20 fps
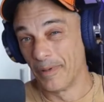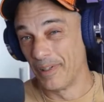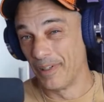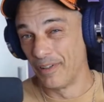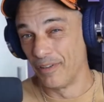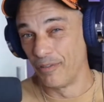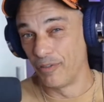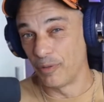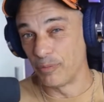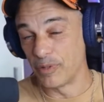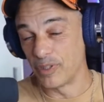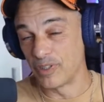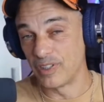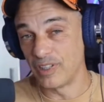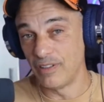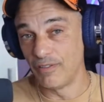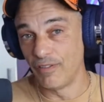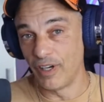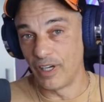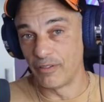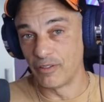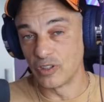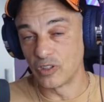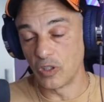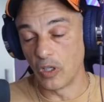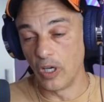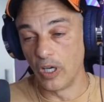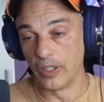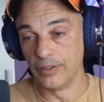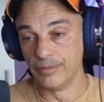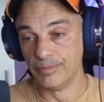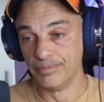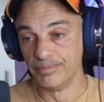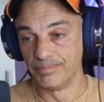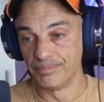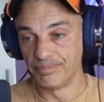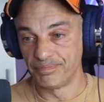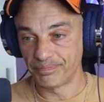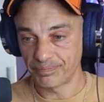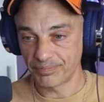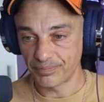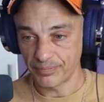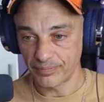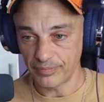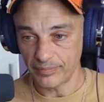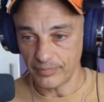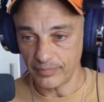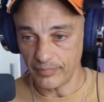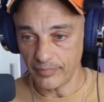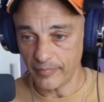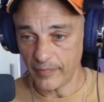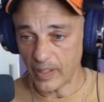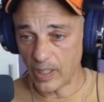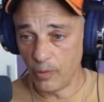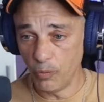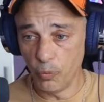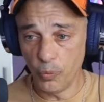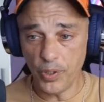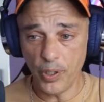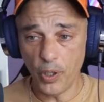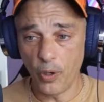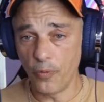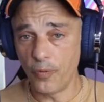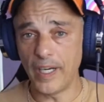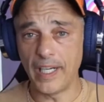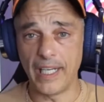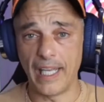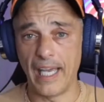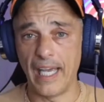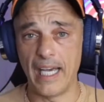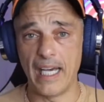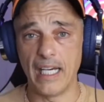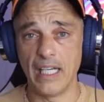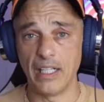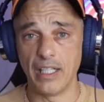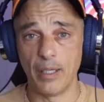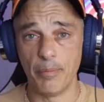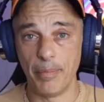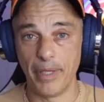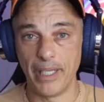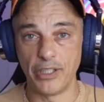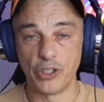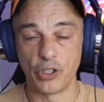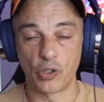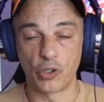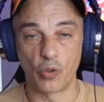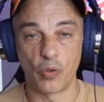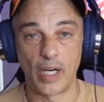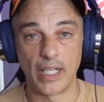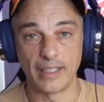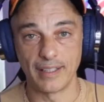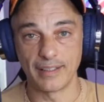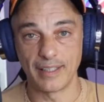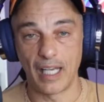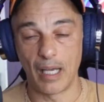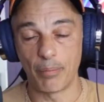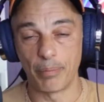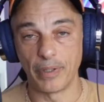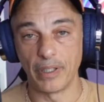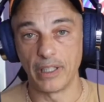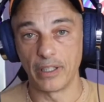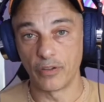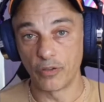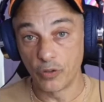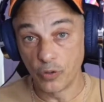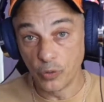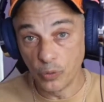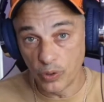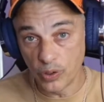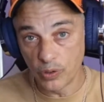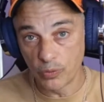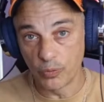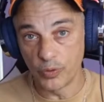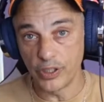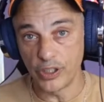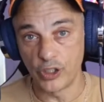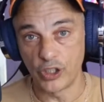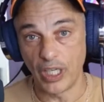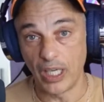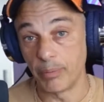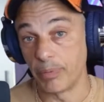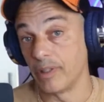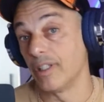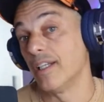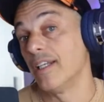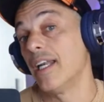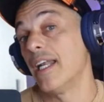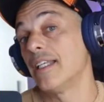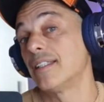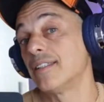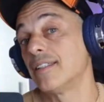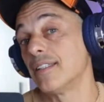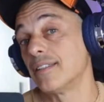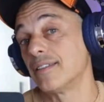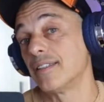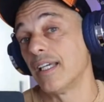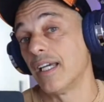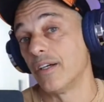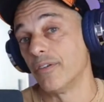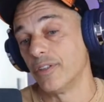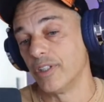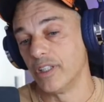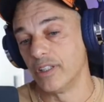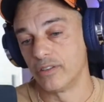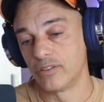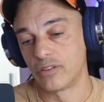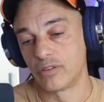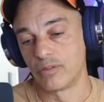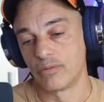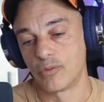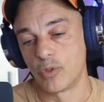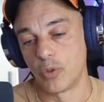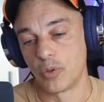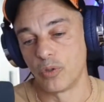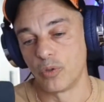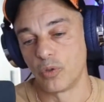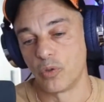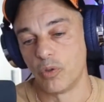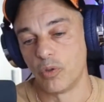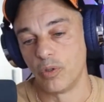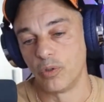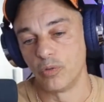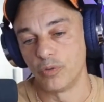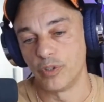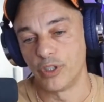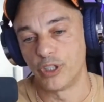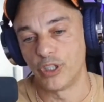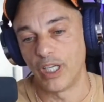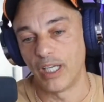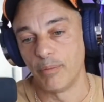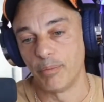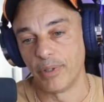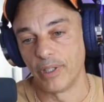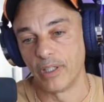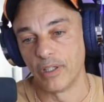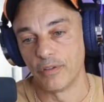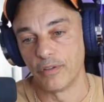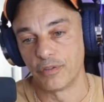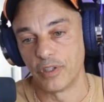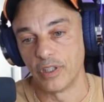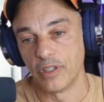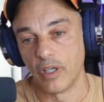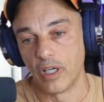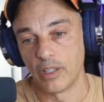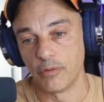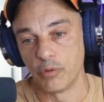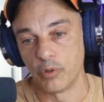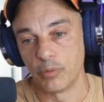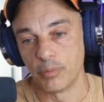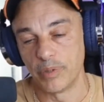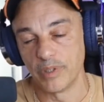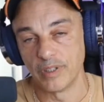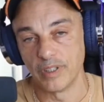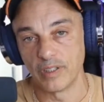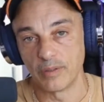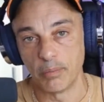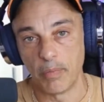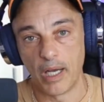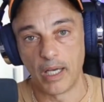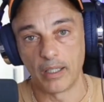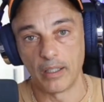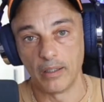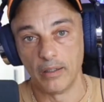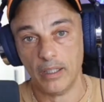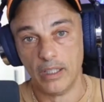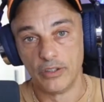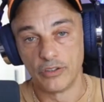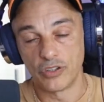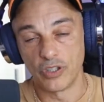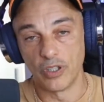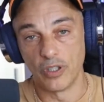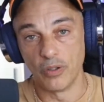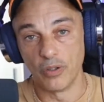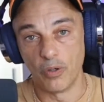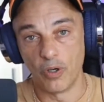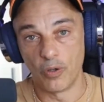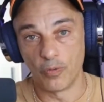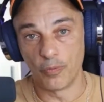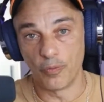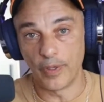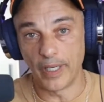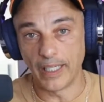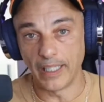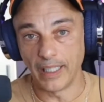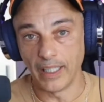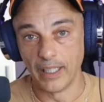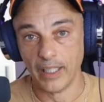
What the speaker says: from the C virus on, we already had a major crisis happening through the reshaping, the necessary quote unquote reshaping of the Hollywood business model. So already